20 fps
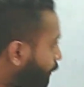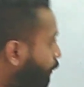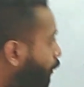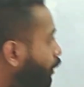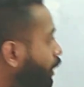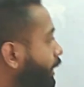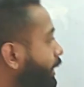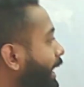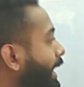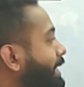of
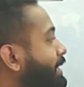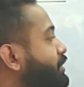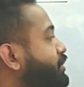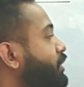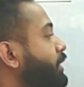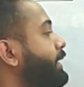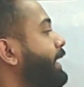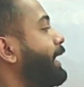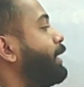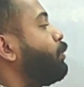
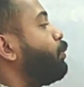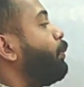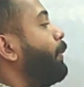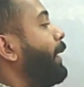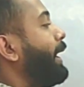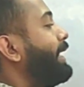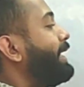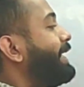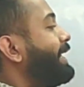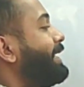polarization that
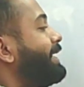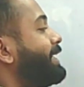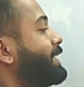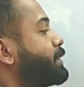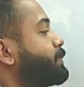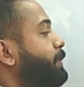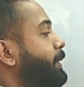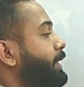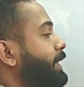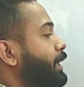went in
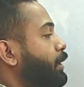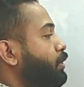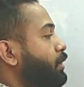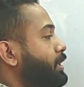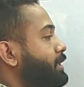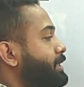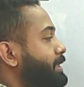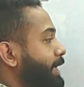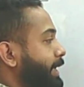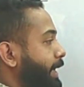this
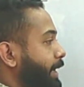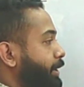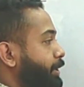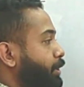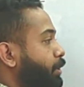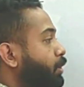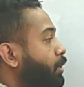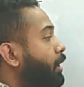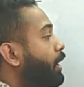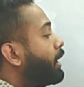particular
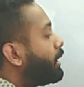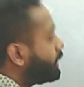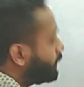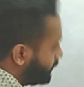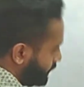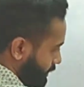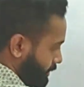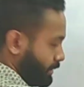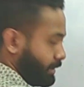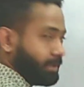scenario,
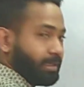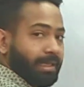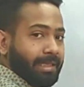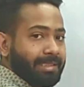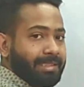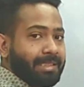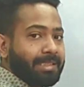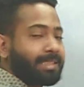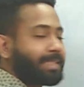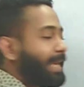
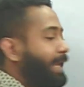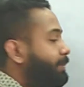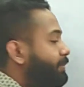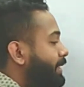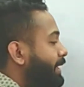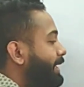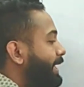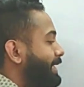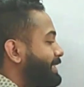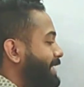it's the
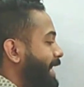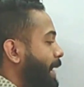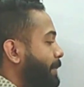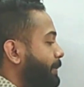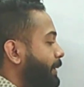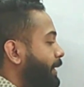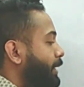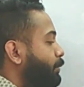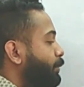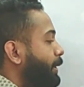same thing that's
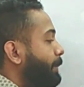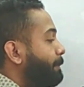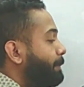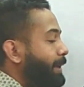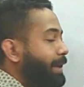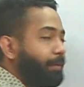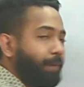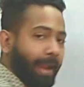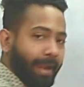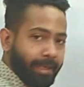happening with
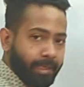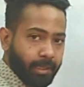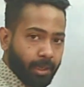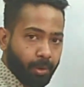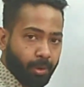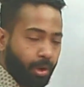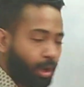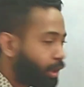B right now.